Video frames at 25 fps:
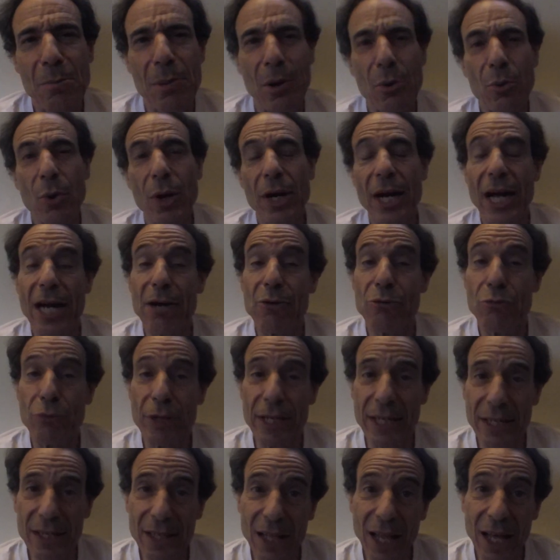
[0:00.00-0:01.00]
But what I
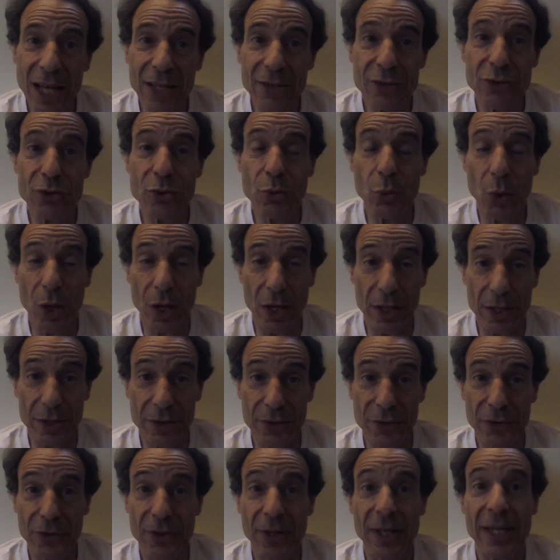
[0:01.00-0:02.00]
realized
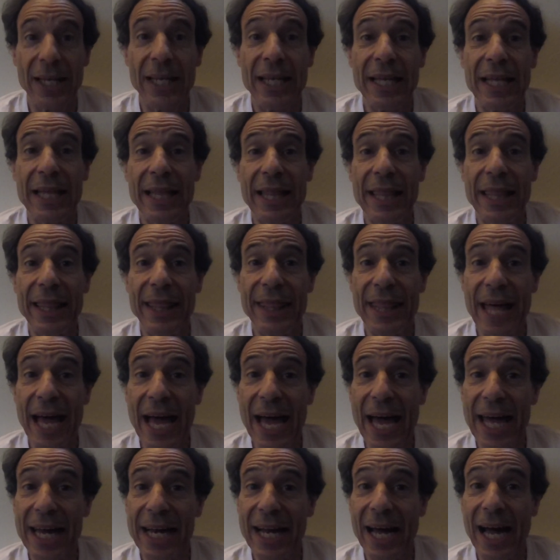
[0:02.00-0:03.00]
was
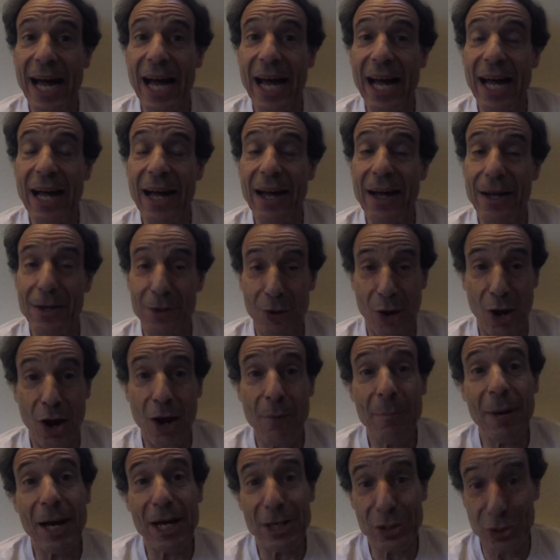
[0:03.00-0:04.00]
that
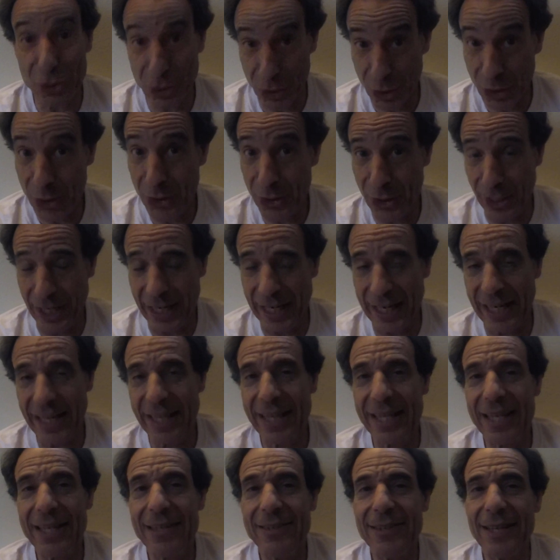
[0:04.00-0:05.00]
on my
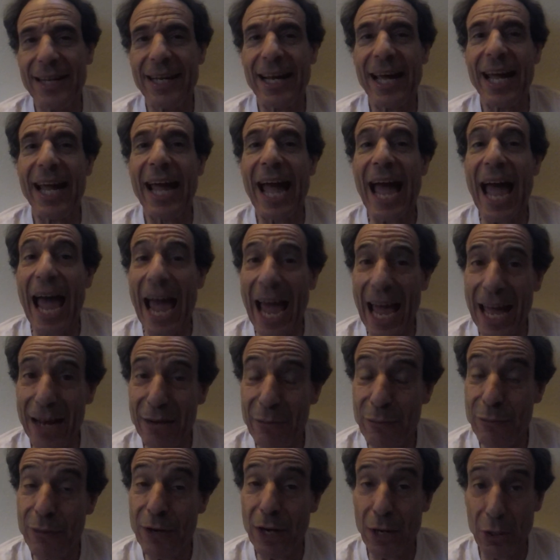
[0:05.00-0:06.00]
journey is that I
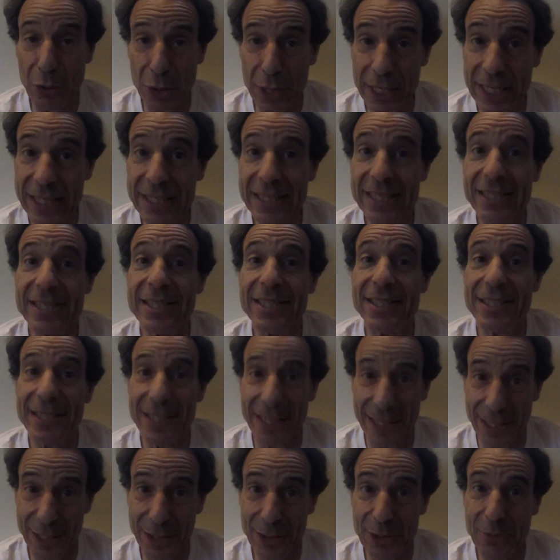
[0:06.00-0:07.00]
had very
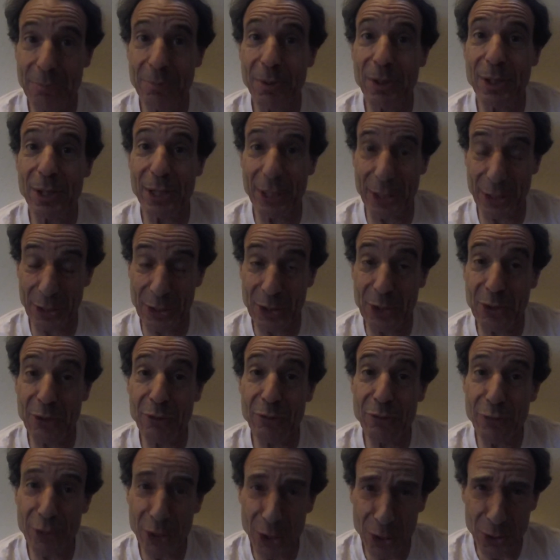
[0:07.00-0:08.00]
distinct
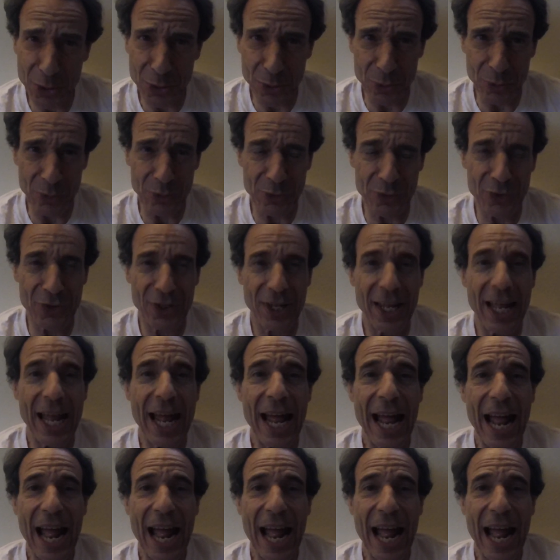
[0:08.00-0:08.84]
political views,